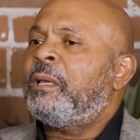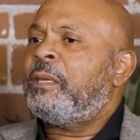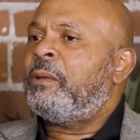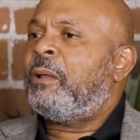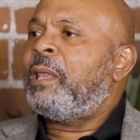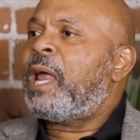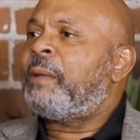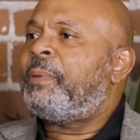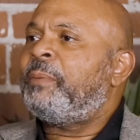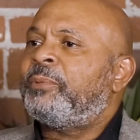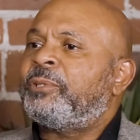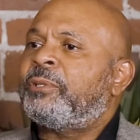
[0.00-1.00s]
You know, a lot of
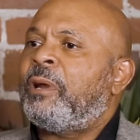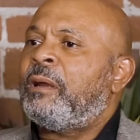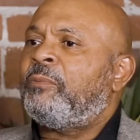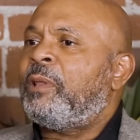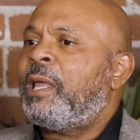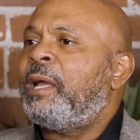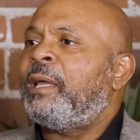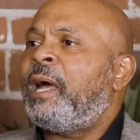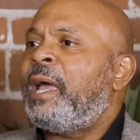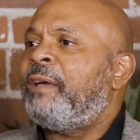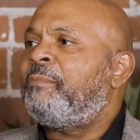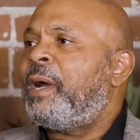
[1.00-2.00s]
people start, well,
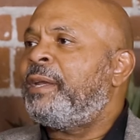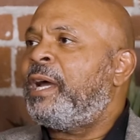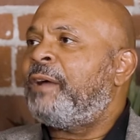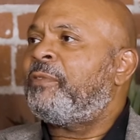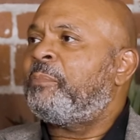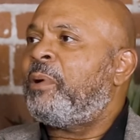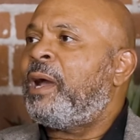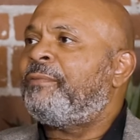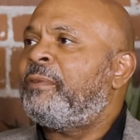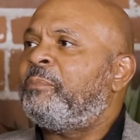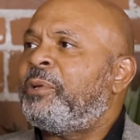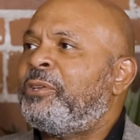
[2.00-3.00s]
I have my
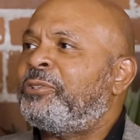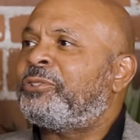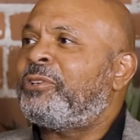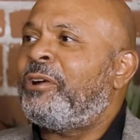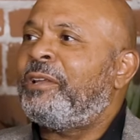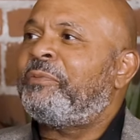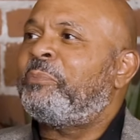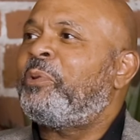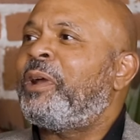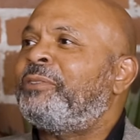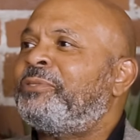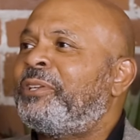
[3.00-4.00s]
non-for-profit, but you're starting from
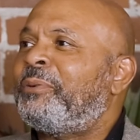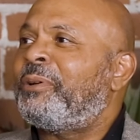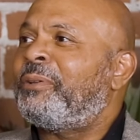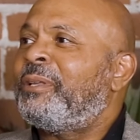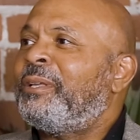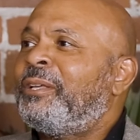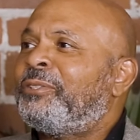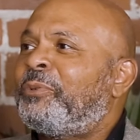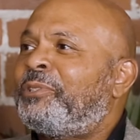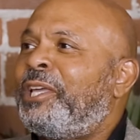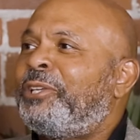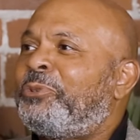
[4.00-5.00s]
ground zero. So
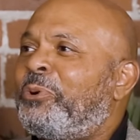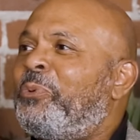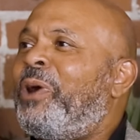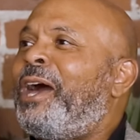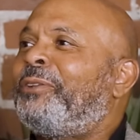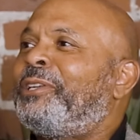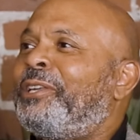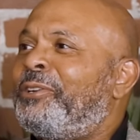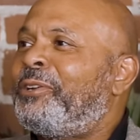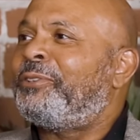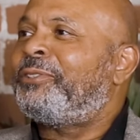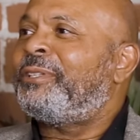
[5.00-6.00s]
it takes you a while to get
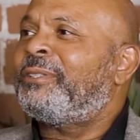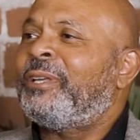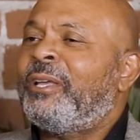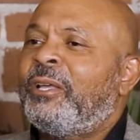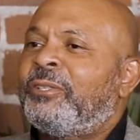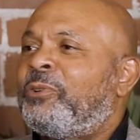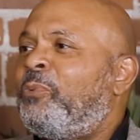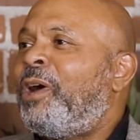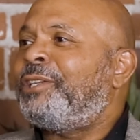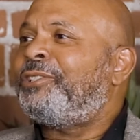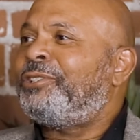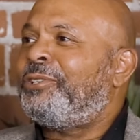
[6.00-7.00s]
inertia. So
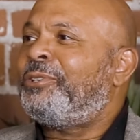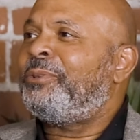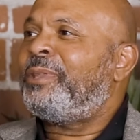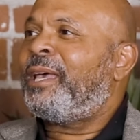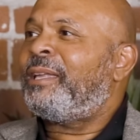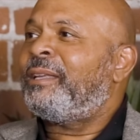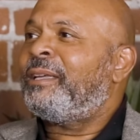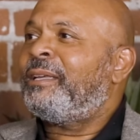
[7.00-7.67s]
why should you do that?